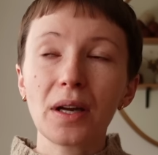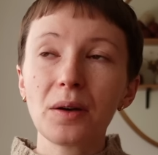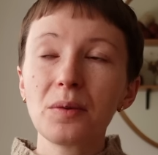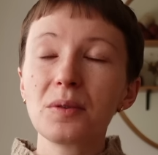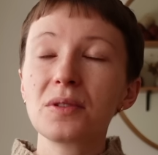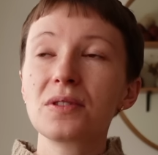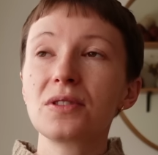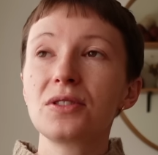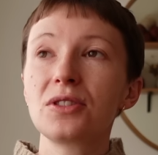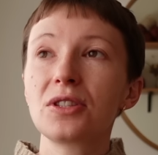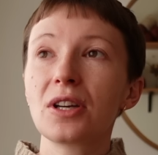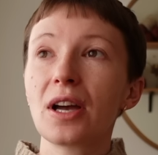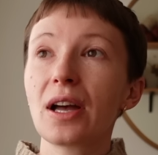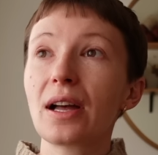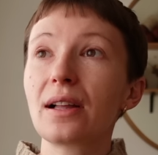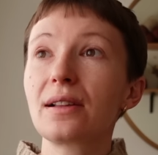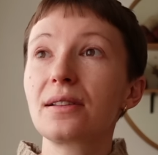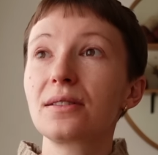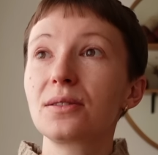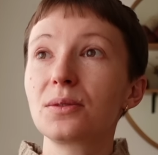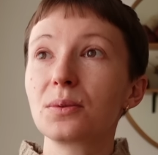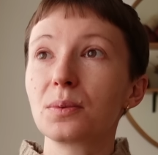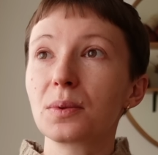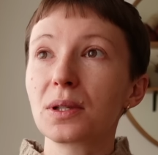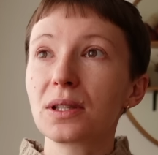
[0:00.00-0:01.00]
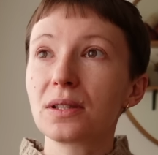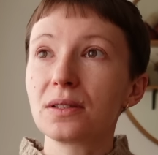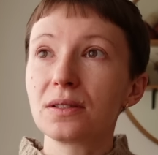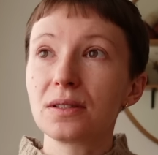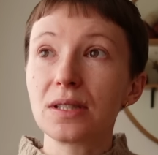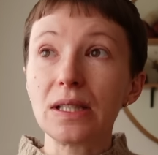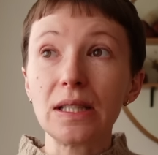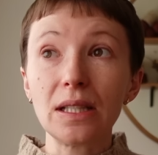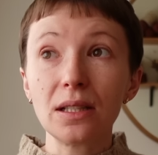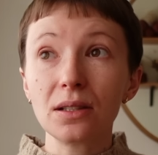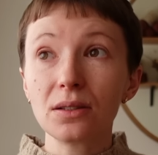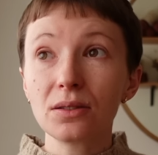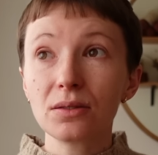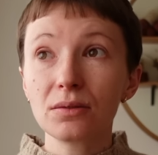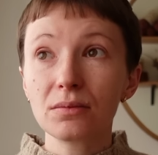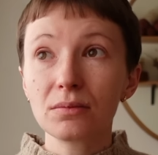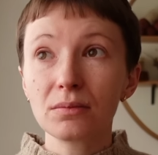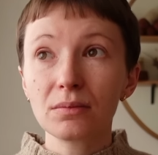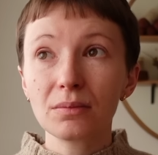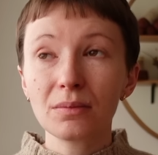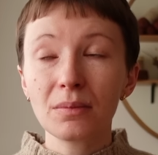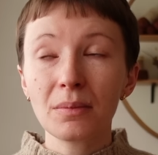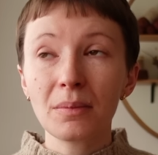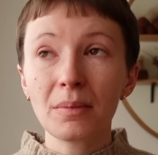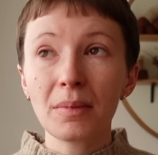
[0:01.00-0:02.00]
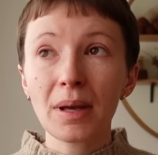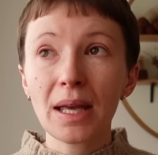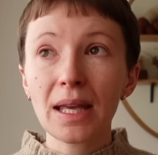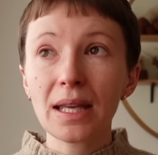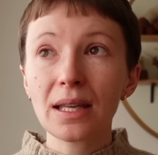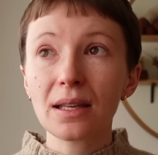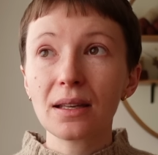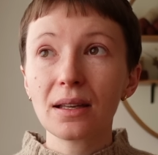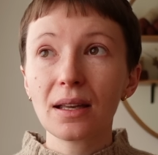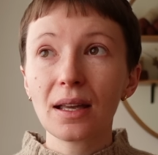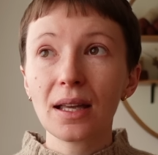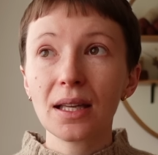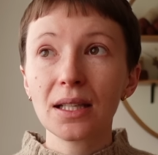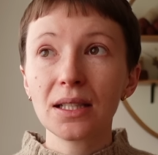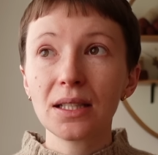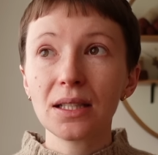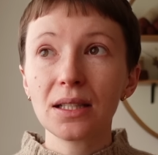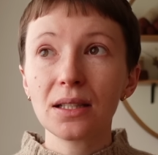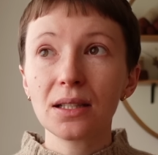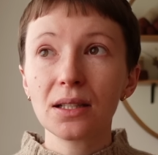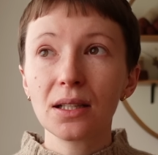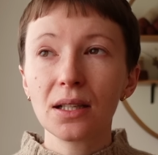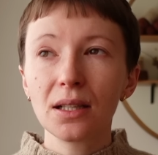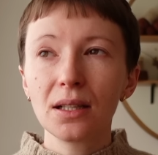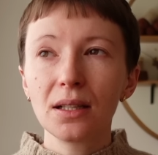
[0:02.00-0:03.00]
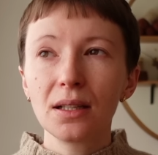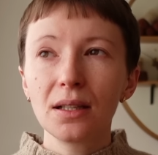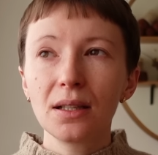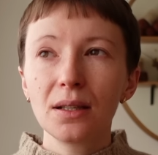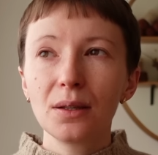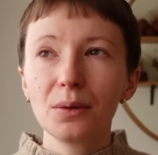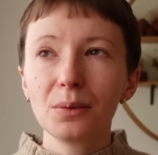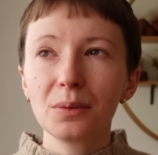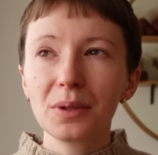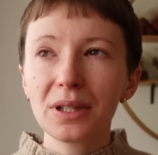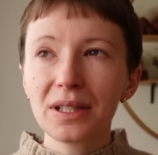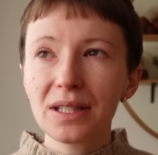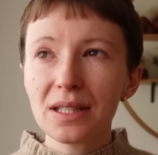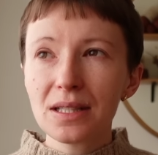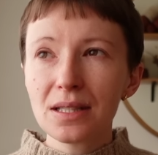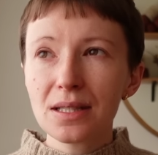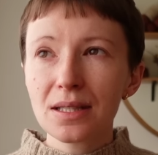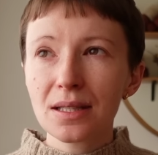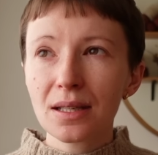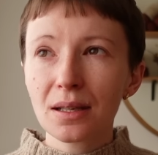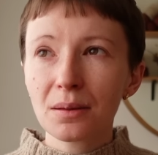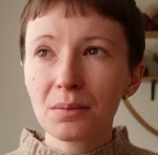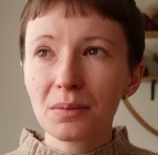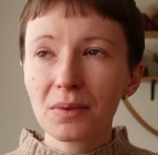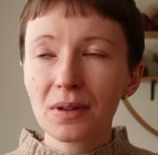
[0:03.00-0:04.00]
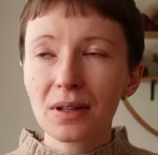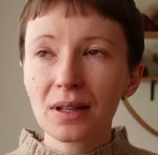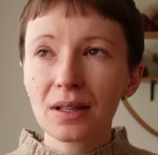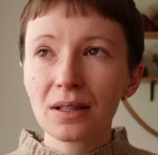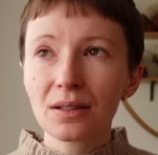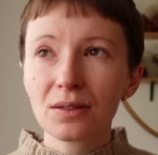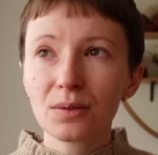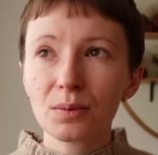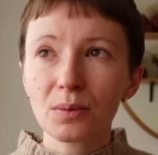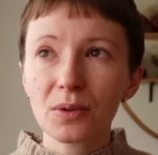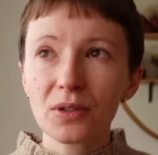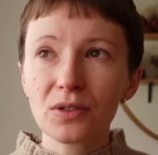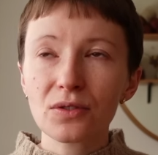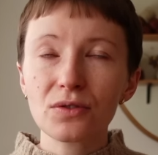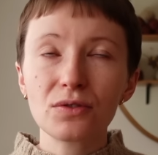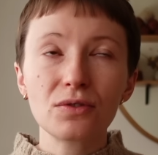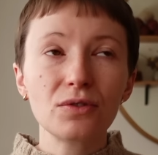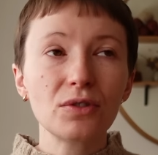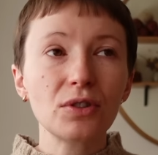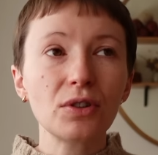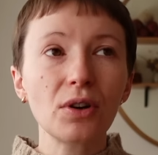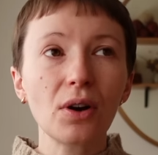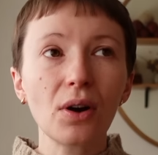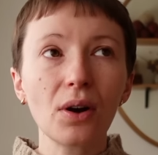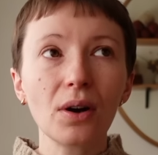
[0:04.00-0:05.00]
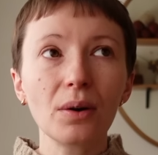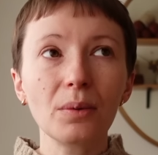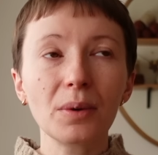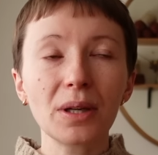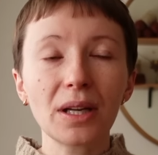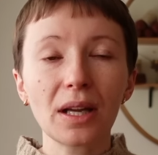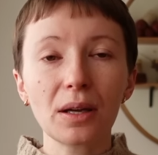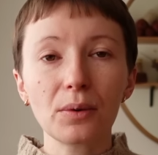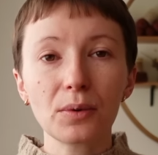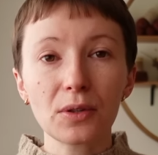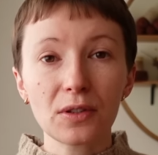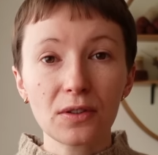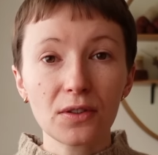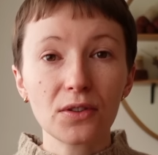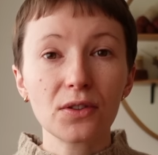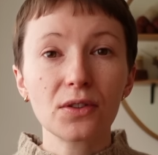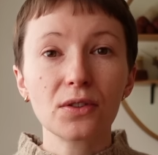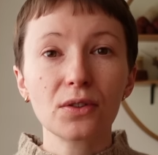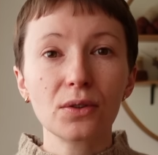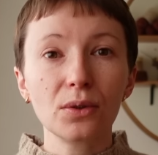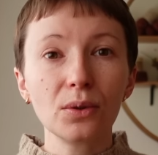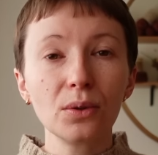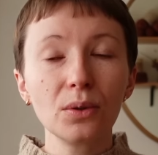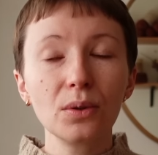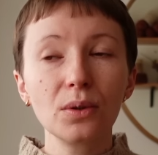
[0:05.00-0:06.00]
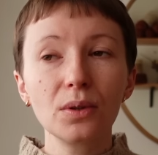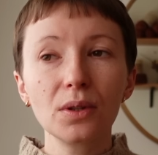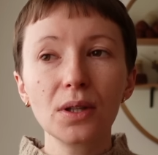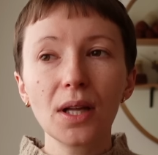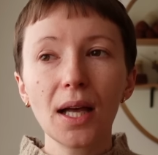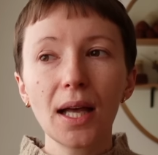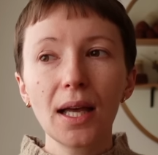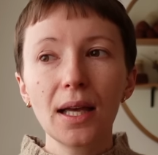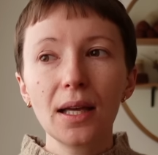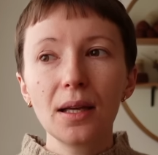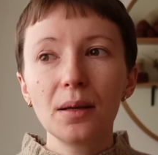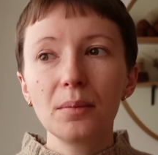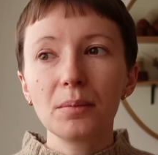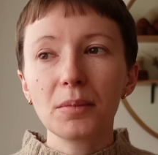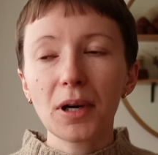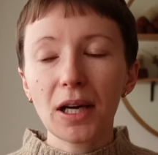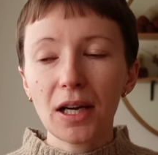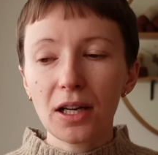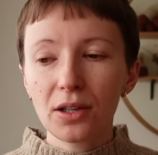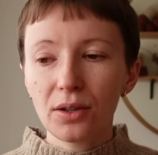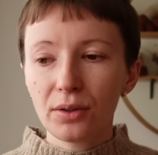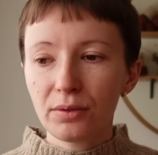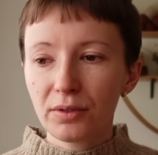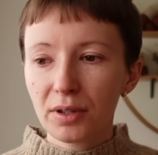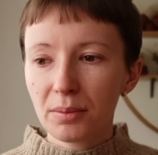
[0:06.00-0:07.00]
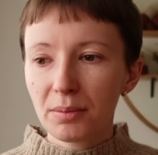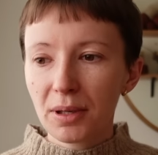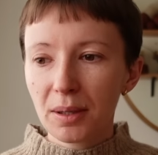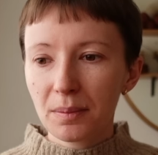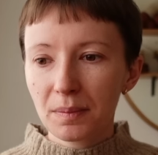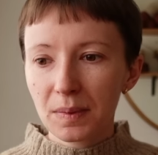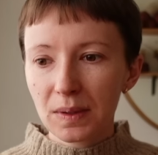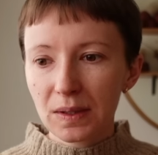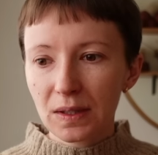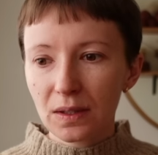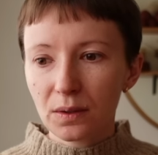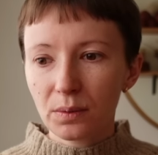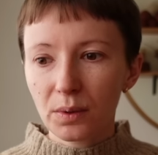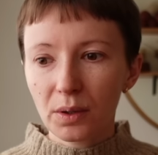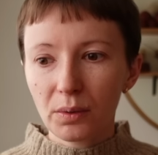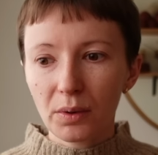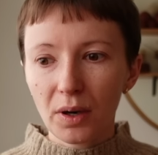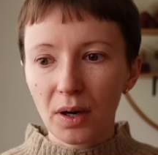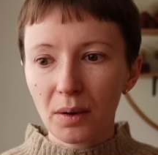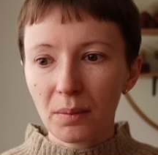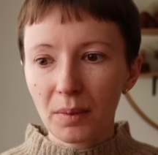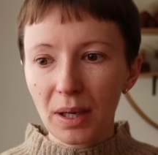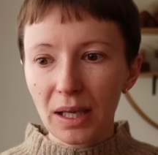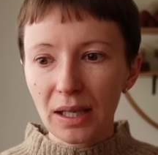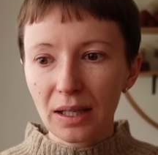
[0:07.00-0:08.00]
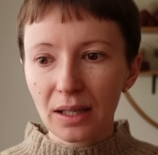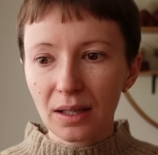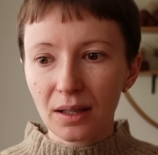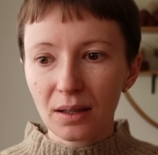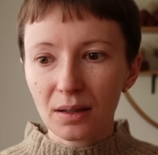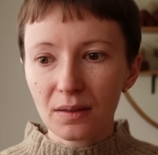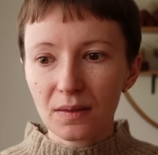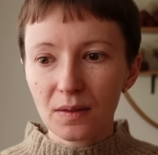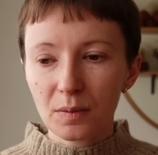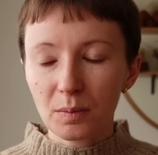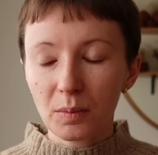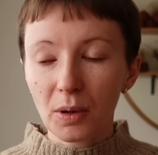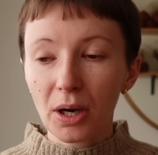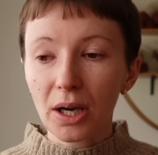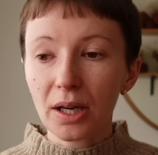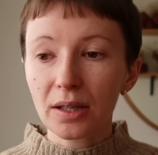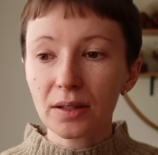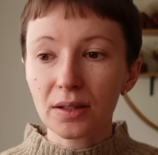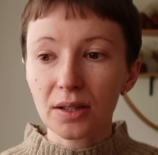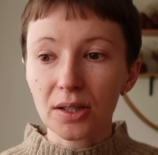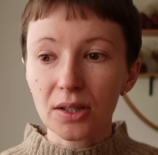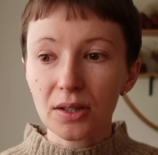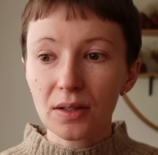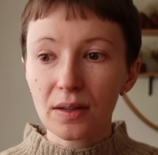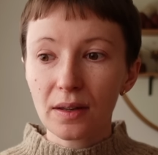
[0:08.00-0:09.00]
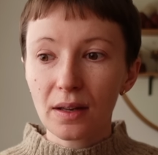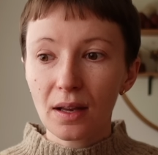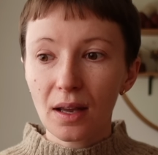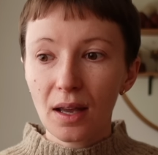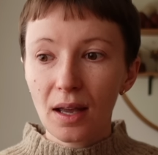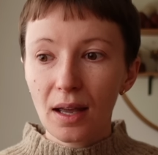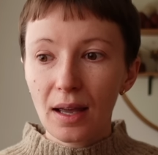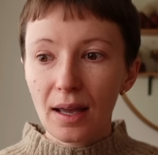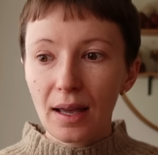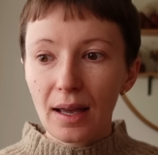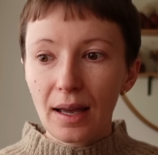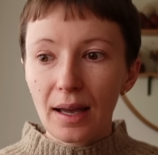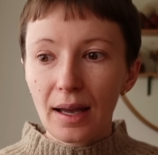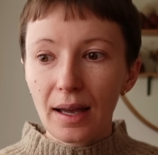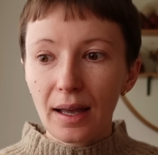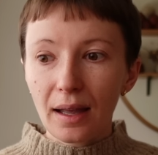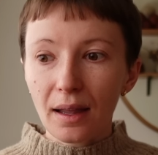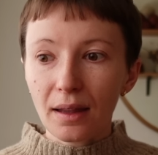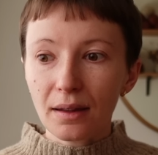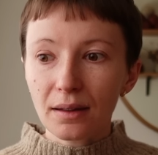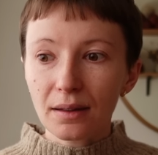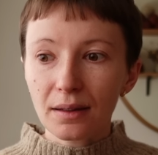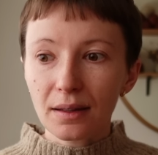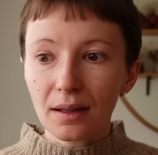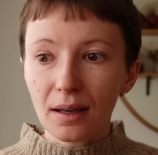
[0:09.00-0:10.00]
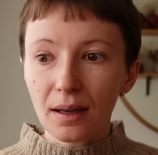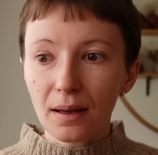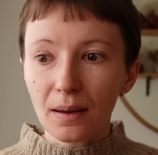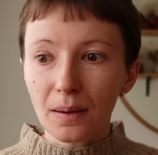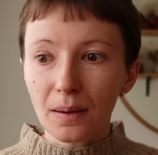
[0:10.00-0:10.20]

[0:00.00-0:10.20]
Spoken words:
I was a child, we didn't make any... We did some things with straw when I was at school, but I don't remember that we were making spiders. And